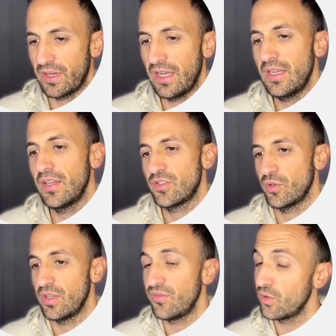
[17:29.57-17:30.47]
Okay, so
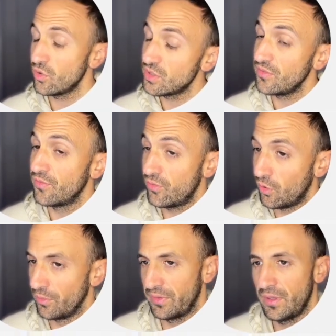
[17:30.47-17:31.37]
if you use
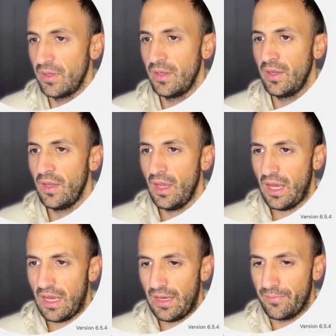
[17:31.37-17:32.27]
forms,
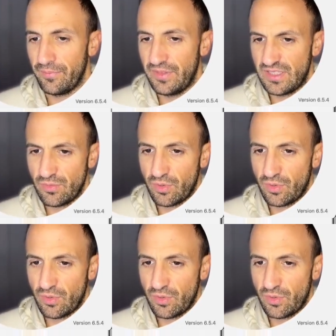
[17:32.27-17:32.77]
this is